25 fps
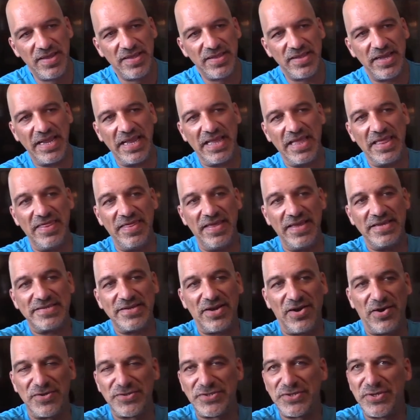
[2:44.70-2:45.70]
Like this
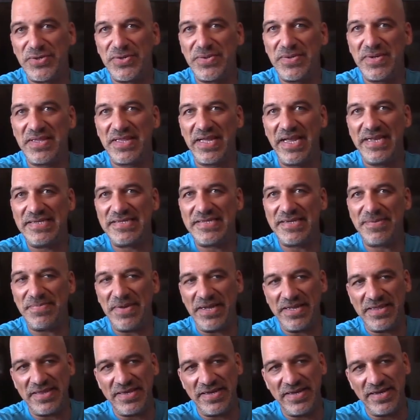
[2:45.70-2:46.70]
also lights up,
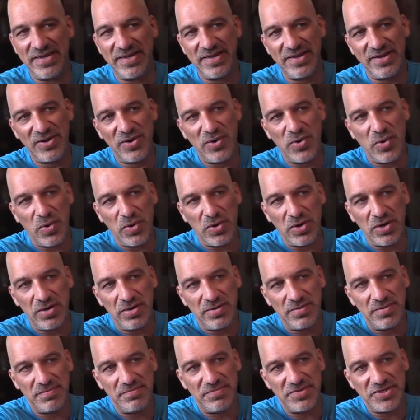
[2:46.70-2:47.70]
like the
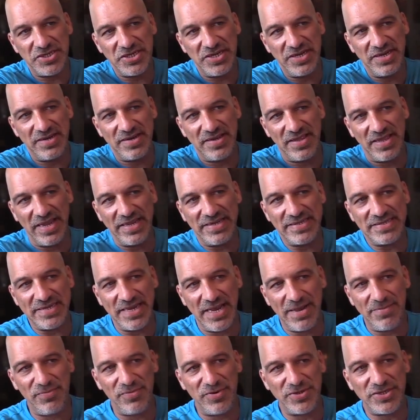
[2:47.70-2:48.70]
quarter machine lights
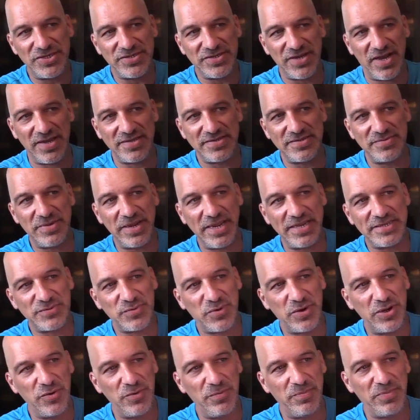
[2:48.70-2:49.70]
up, which is awesome. I guess
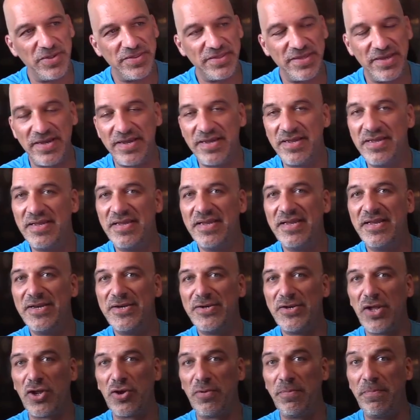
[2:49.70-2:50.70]
where you would put the
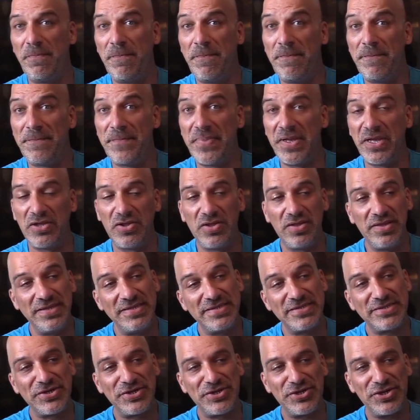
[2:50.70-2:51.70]
dollar bill
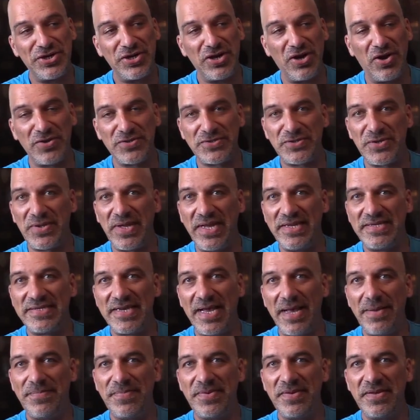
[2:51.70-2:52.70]
inserter also lights
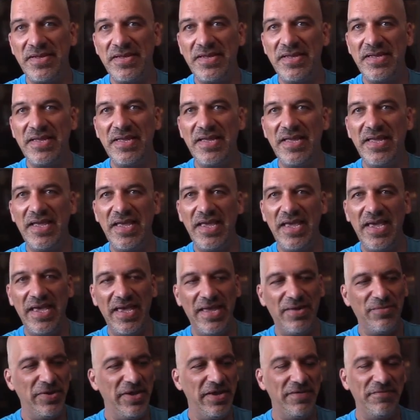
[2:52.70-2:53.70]
up.
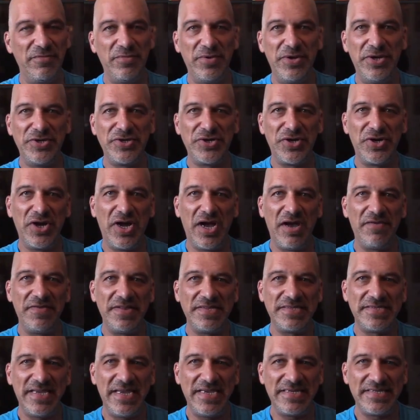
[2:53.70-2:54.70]
And even when you turn it off,
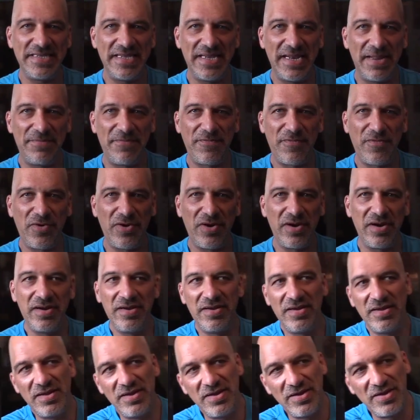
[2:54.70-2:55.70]
it stays lit up for
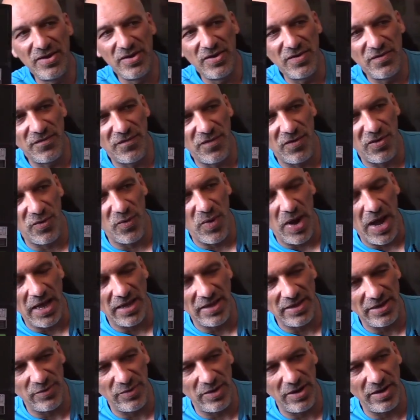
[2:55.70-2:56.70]
a
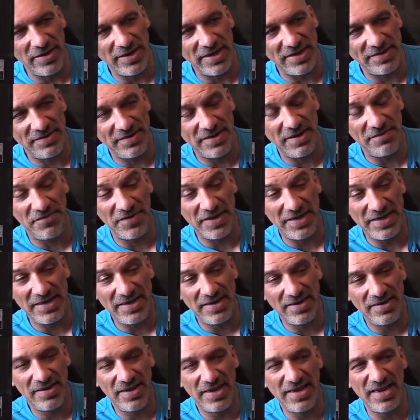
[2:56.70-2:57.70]
while anyway. It
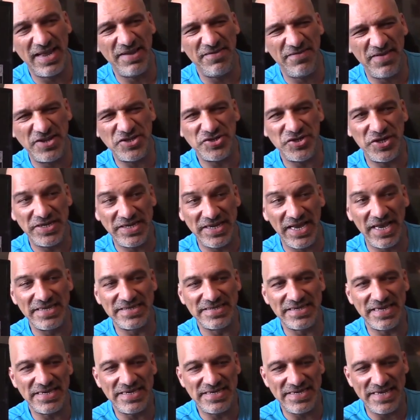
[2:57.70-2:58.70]
eventually
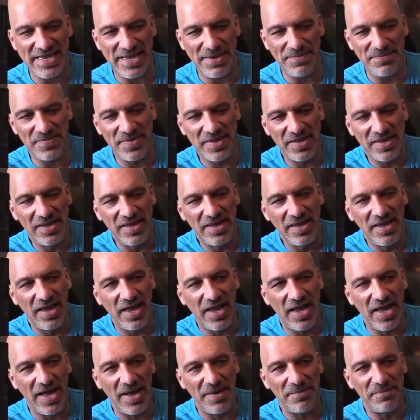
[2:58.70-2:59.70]
does dim.
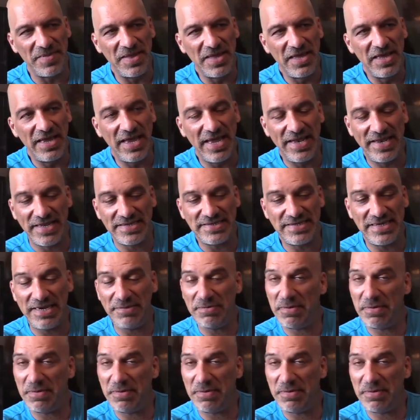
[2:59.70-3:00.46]
It doesn't need to